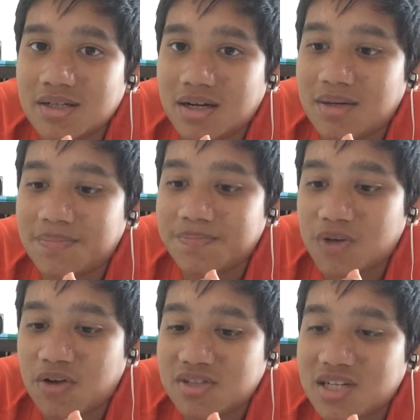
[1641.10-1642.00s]

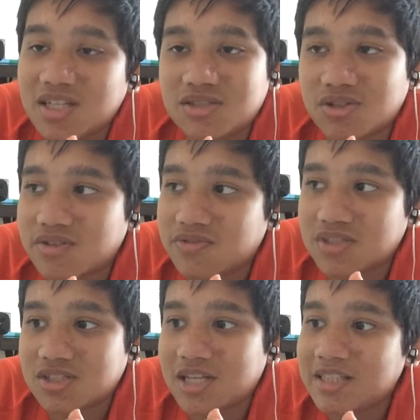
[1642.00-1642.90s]
Obviously, it's sort of
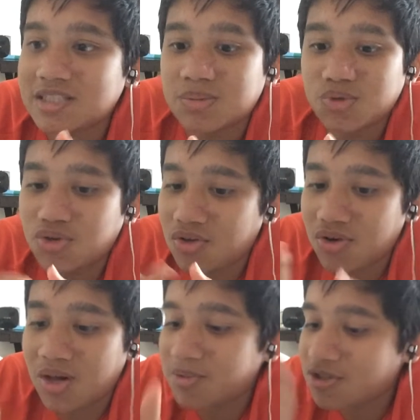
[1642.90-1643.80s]
just changing between
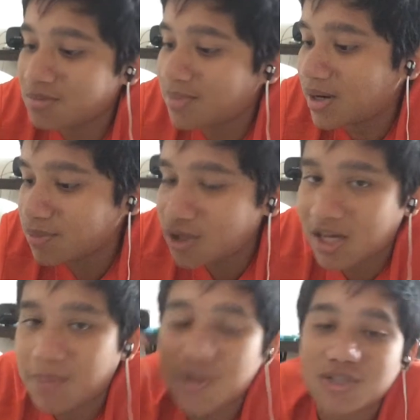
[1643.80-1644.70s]
Real Madrid, Bayern
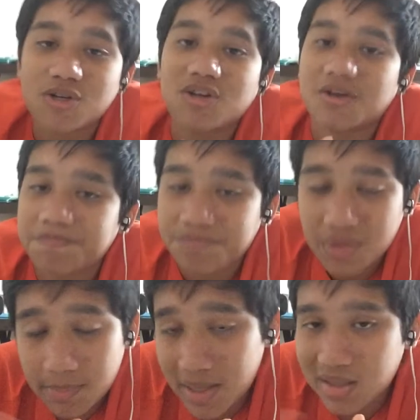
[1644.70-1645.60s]
Munich, and Barcelona.
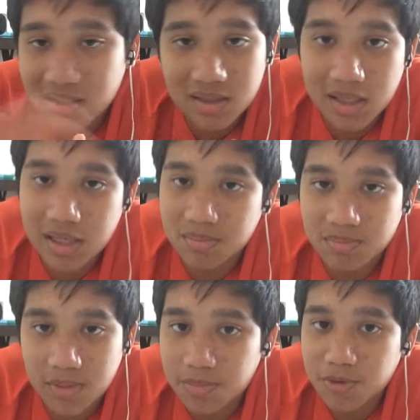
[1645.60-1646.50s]
But I think, again,
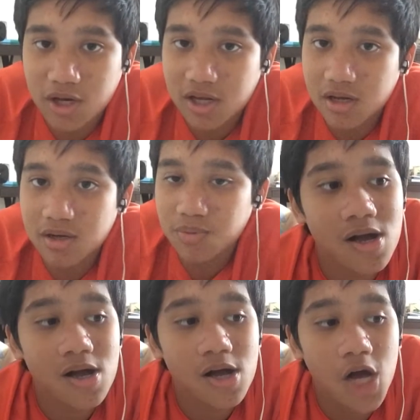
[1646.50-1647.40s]
Bayern Munich are going to win.
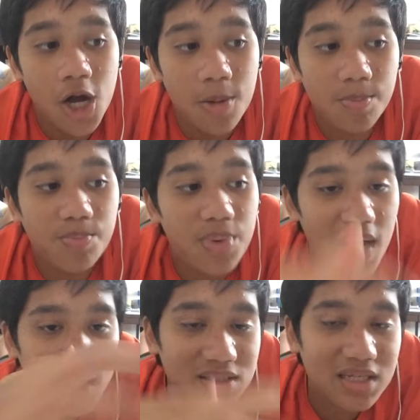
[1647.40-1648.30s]

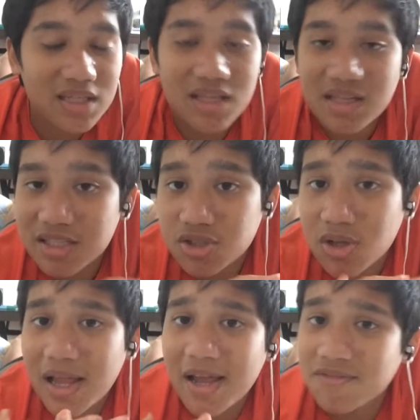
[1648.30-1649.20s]
But I think that's
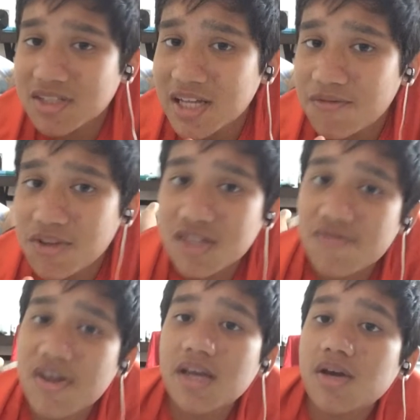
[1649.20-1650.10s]
all I have to say for this
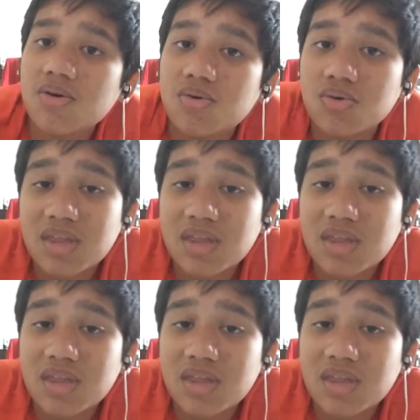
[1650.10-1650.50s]
video.